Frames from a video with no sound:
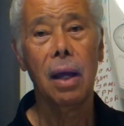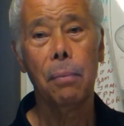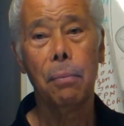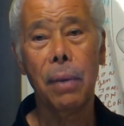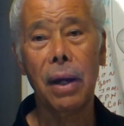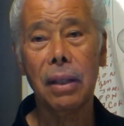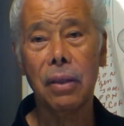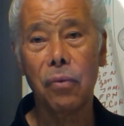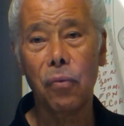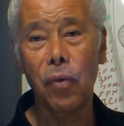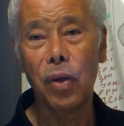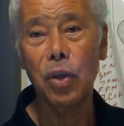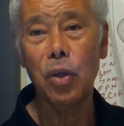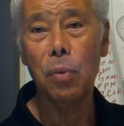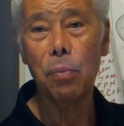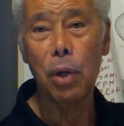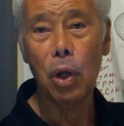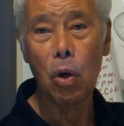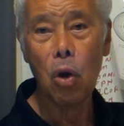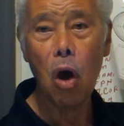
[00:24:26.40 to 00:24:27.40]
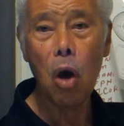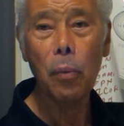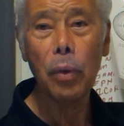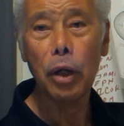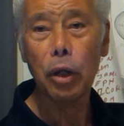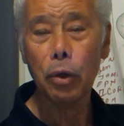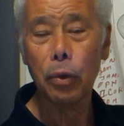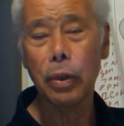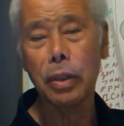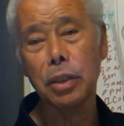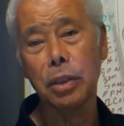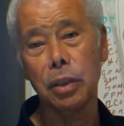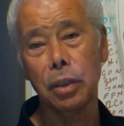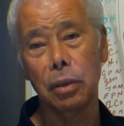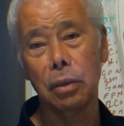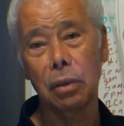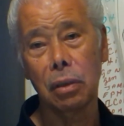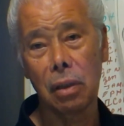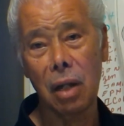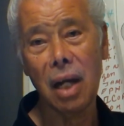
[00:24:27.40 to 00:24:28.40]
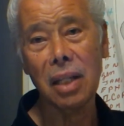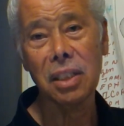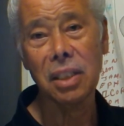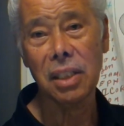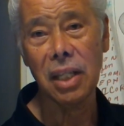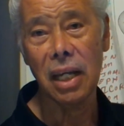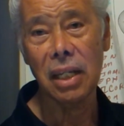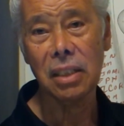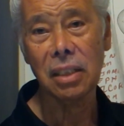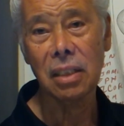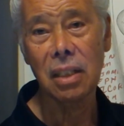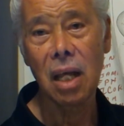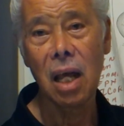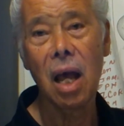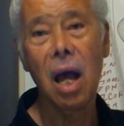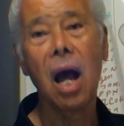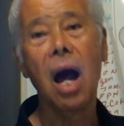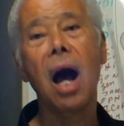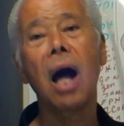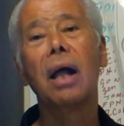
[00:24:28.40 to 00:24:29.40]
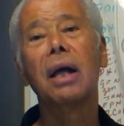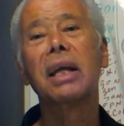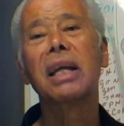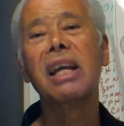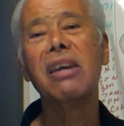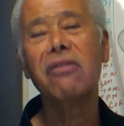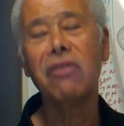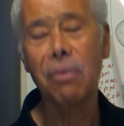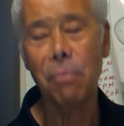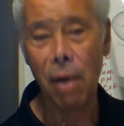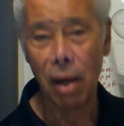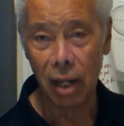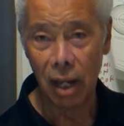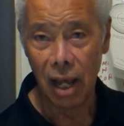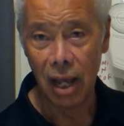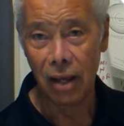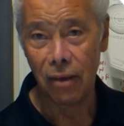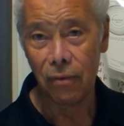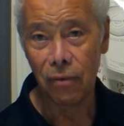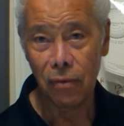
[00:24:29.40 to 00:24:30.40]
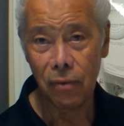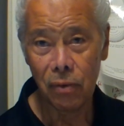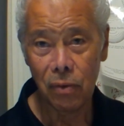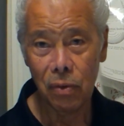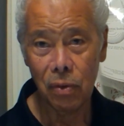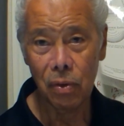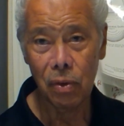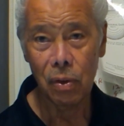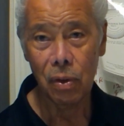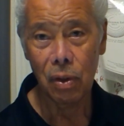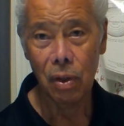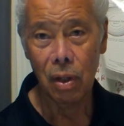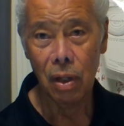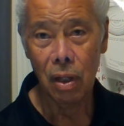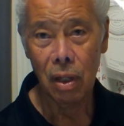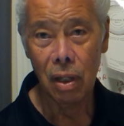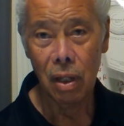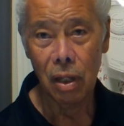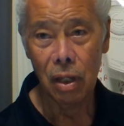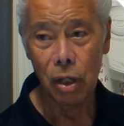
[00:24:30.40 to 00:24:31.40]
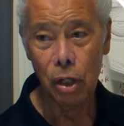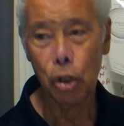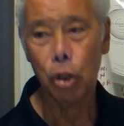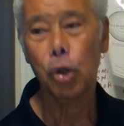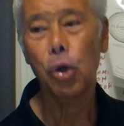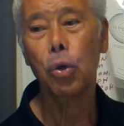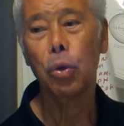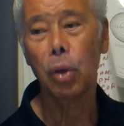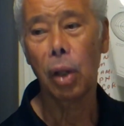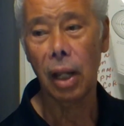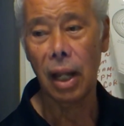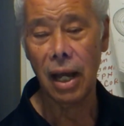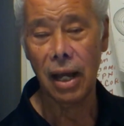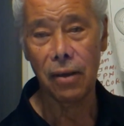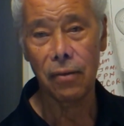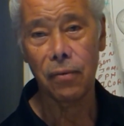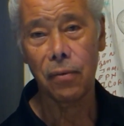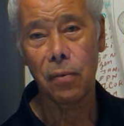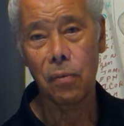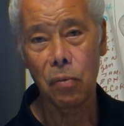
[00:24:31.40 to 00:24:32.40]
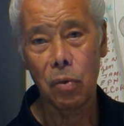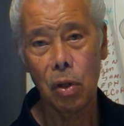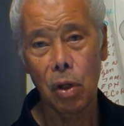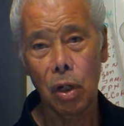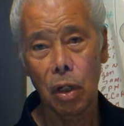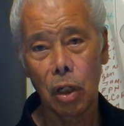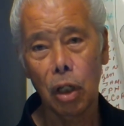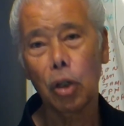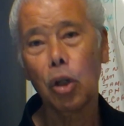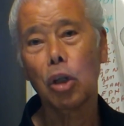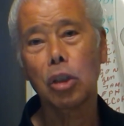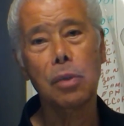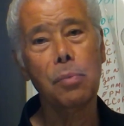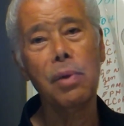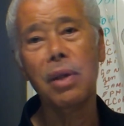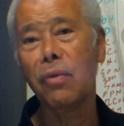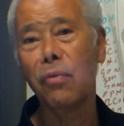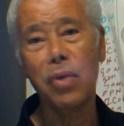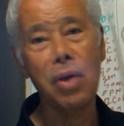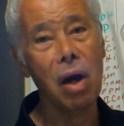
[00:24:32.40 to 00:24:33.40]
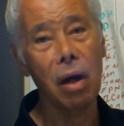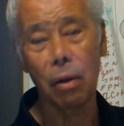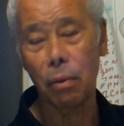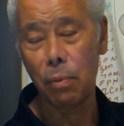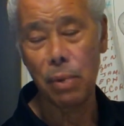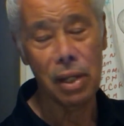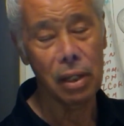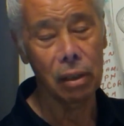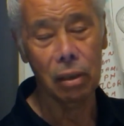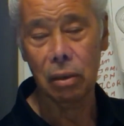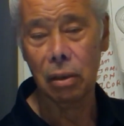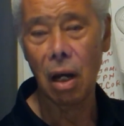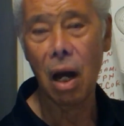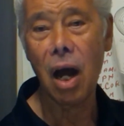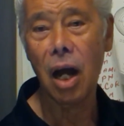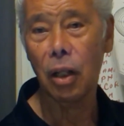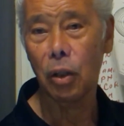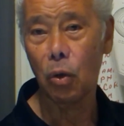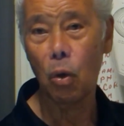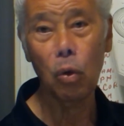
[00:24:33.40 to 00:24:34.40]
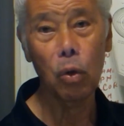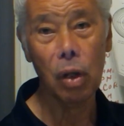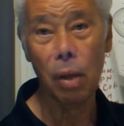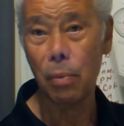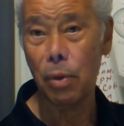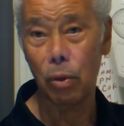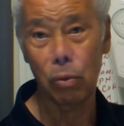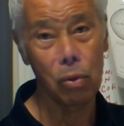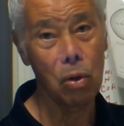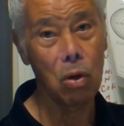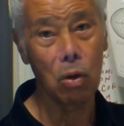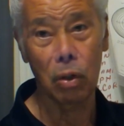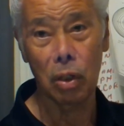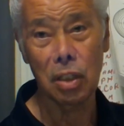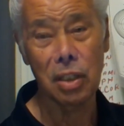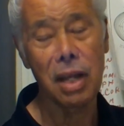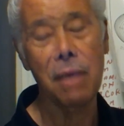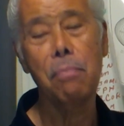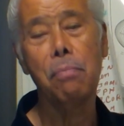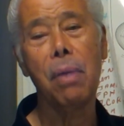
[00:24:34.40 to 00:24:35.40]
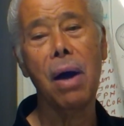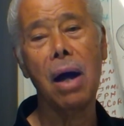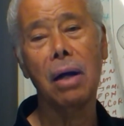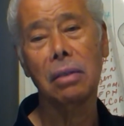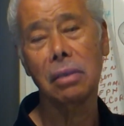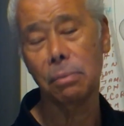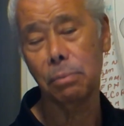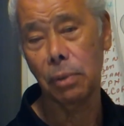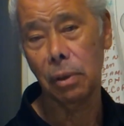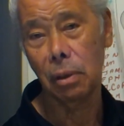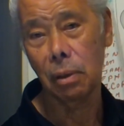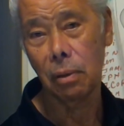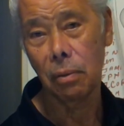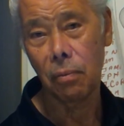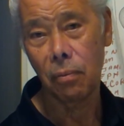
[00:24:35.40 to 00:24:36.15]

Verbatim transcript: But when you become a Christian, God says, I'll give you my life, eternal life. That doesn't mean we are being God, don't get me wrong, it's impossible.